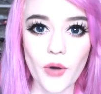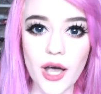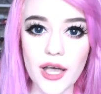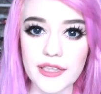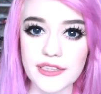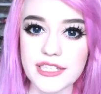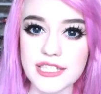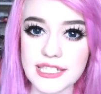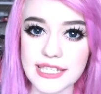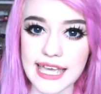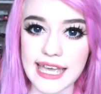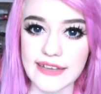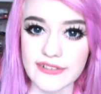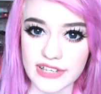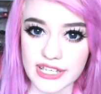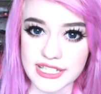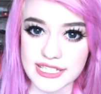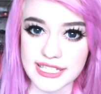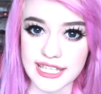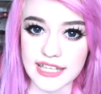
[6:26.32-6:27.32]
What are the
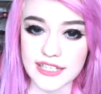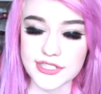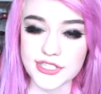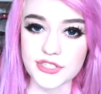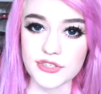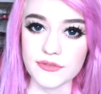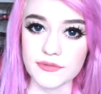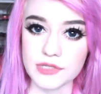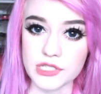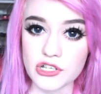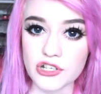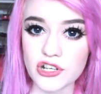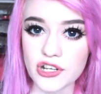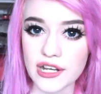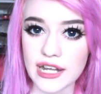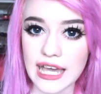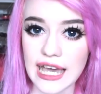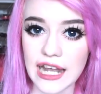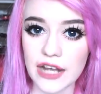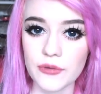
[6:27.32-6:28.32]
scariest things you've done
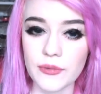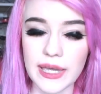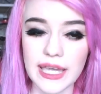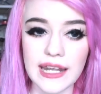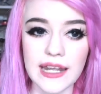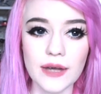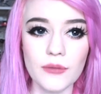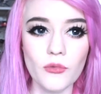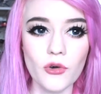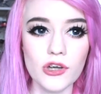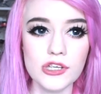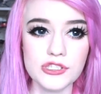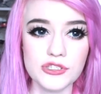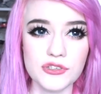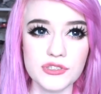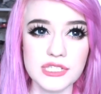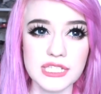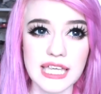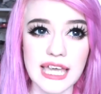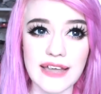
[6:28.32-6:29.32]
on Halloween, and what is
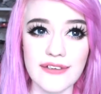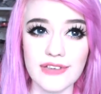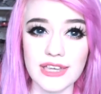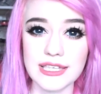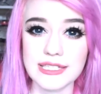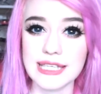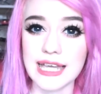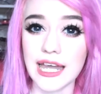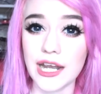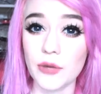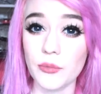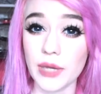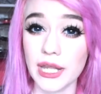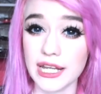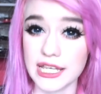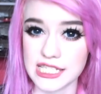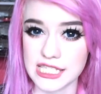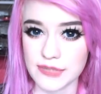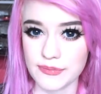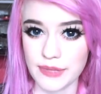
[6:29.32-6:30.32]
your scariest
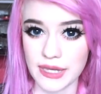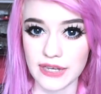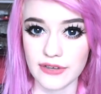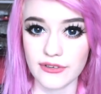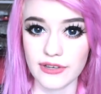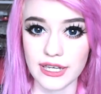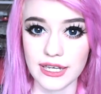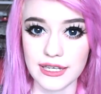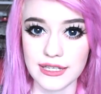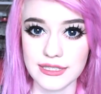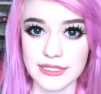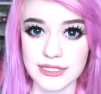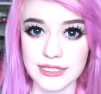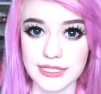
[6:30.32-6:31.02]
Halloween experience?